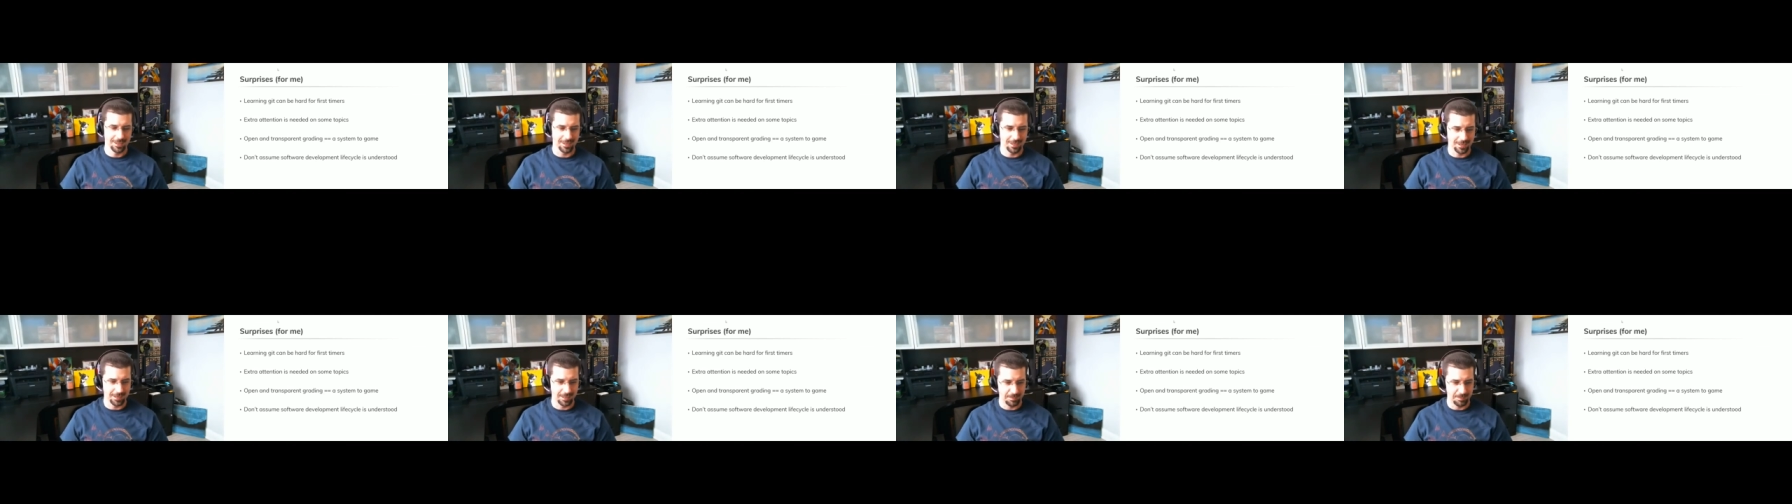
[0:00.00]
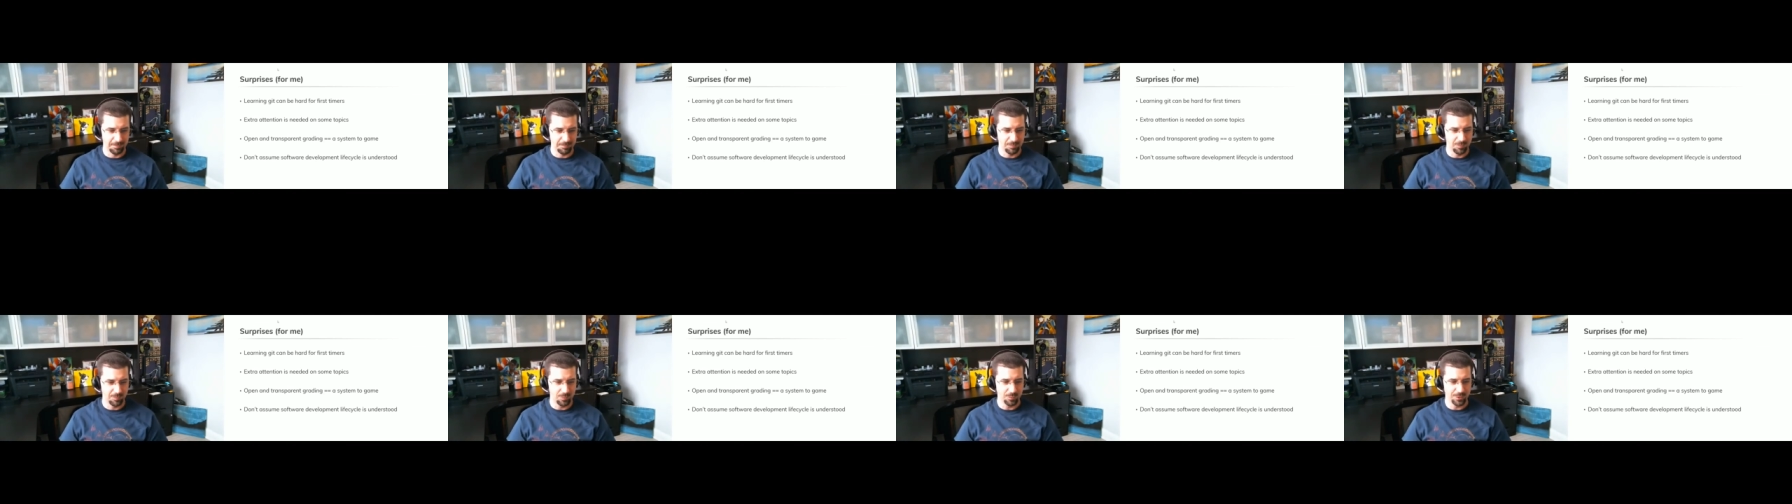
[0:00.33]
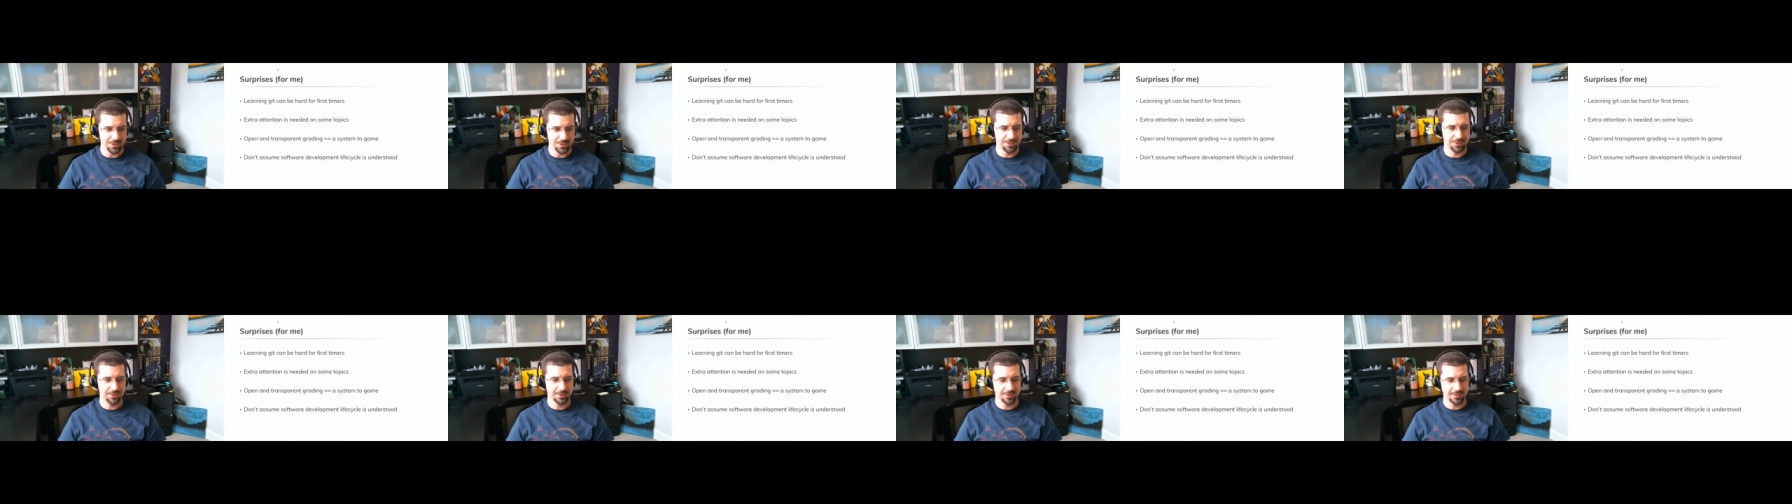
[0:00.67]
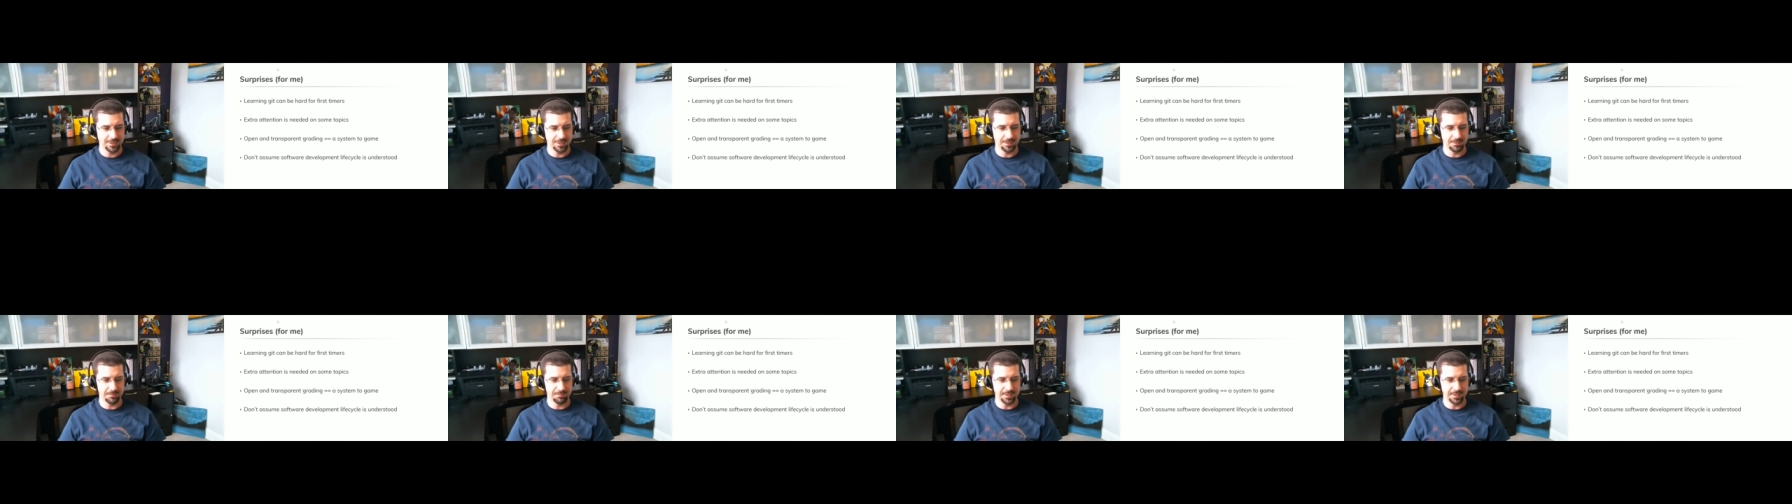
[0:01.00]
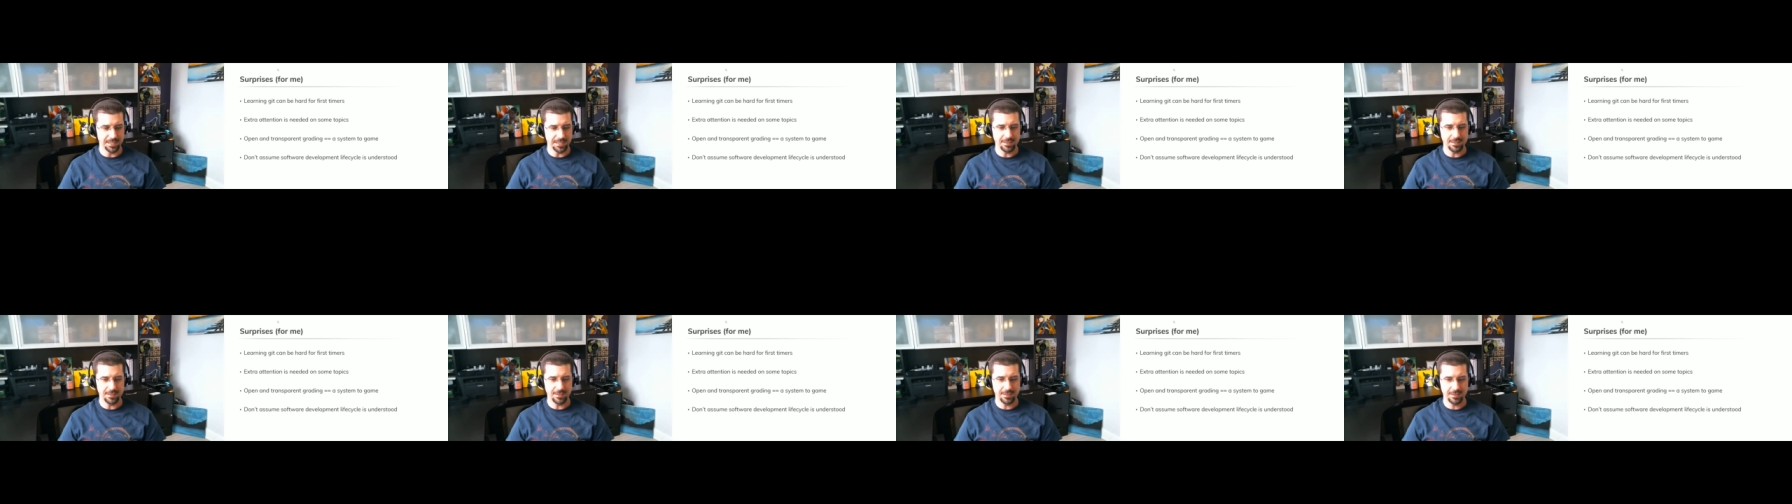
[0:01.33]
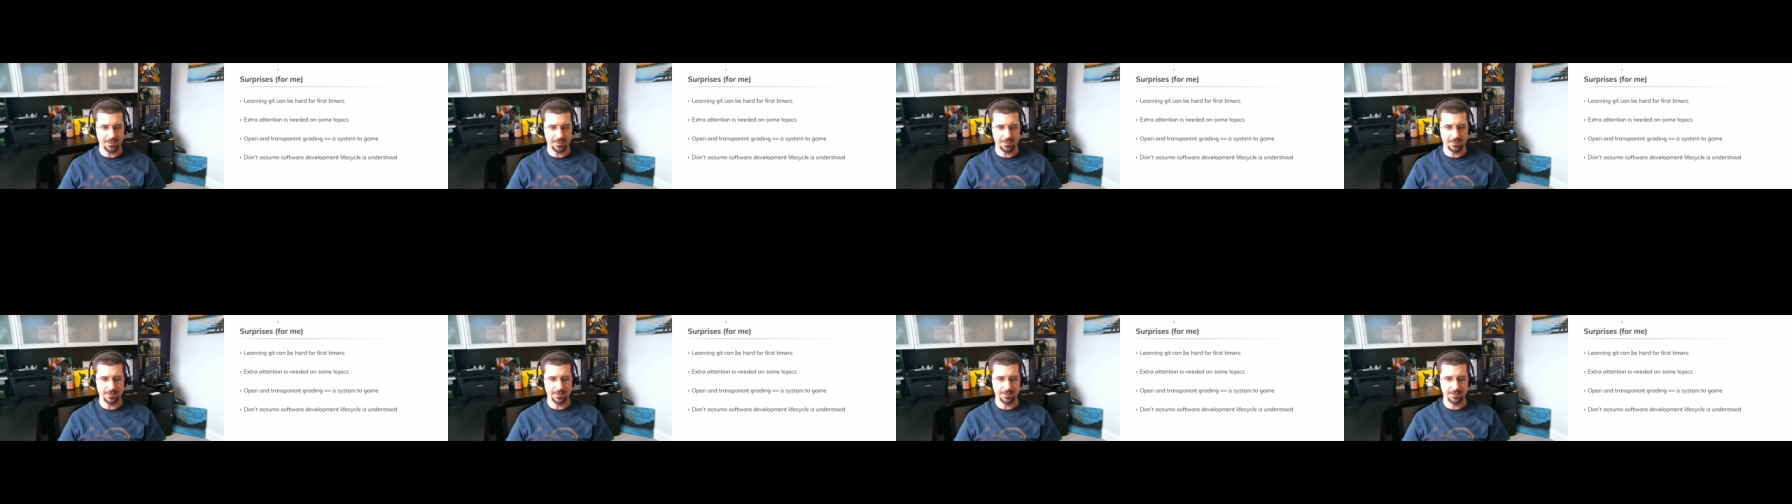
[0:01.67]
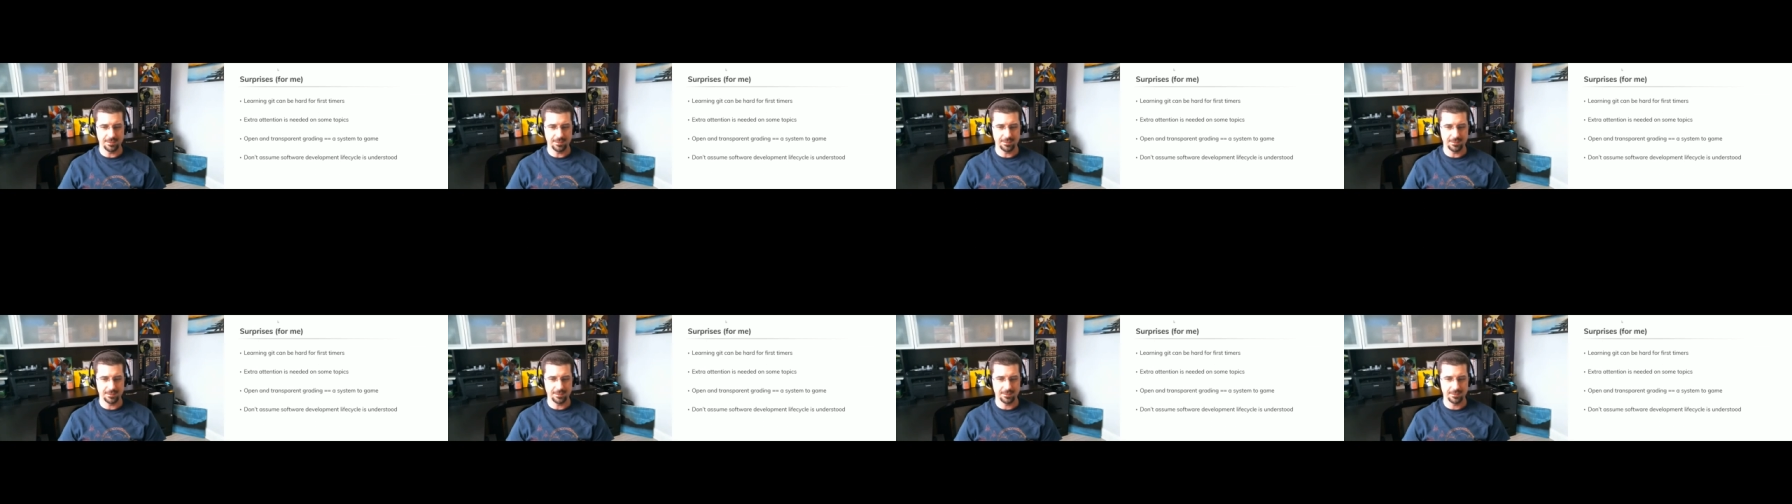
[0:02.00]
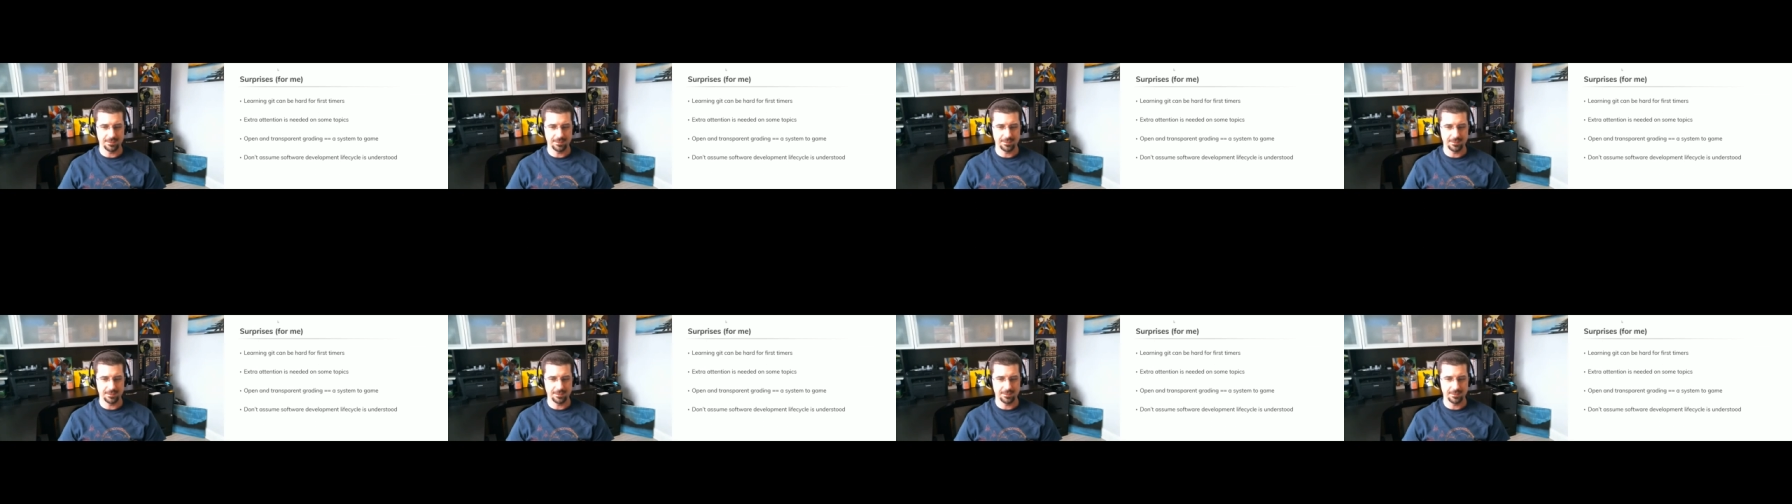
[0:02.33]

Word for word: um, which can be